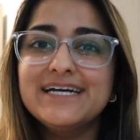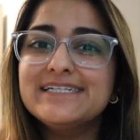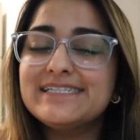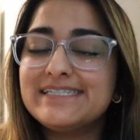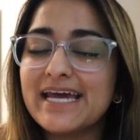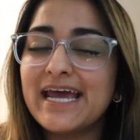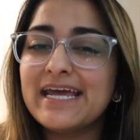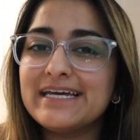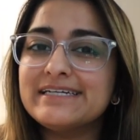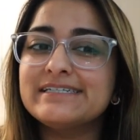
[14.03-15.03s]
Today
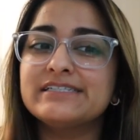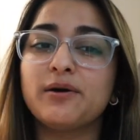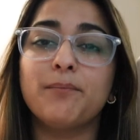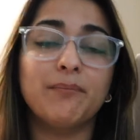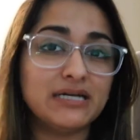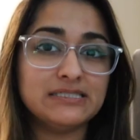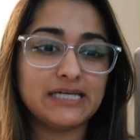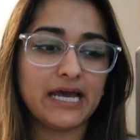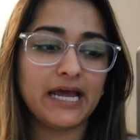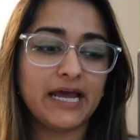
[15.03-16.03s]
is
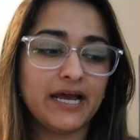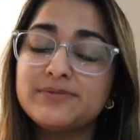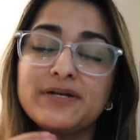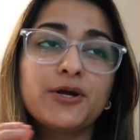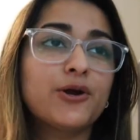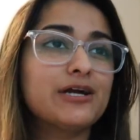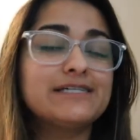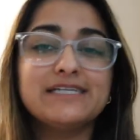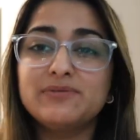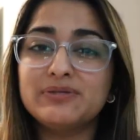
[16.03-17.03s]
Monday. It's been a
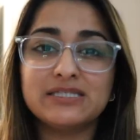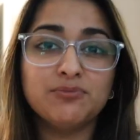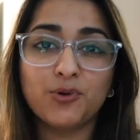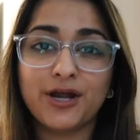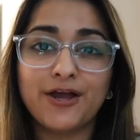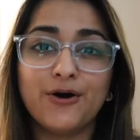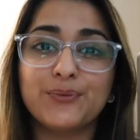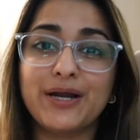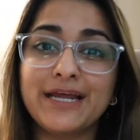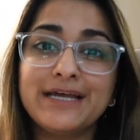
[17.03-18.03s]
crazy busy morning
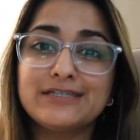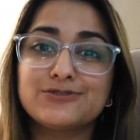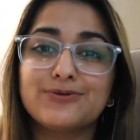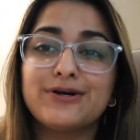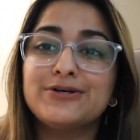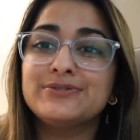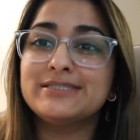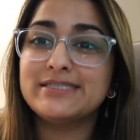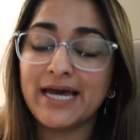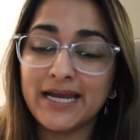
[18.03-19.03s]
already. It's around
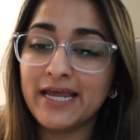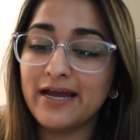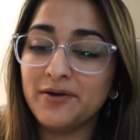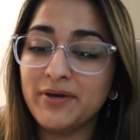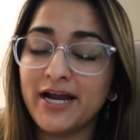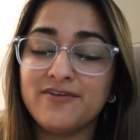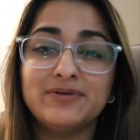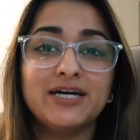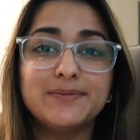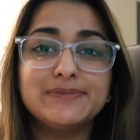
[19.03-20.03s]
ten A M and I've
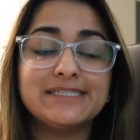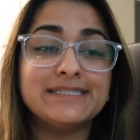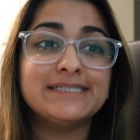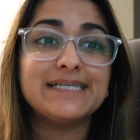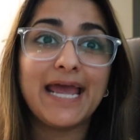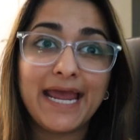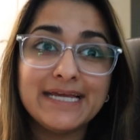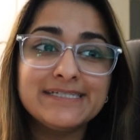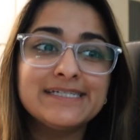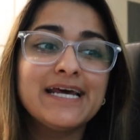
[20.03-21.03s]
been up since
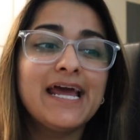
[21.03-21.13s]
eight.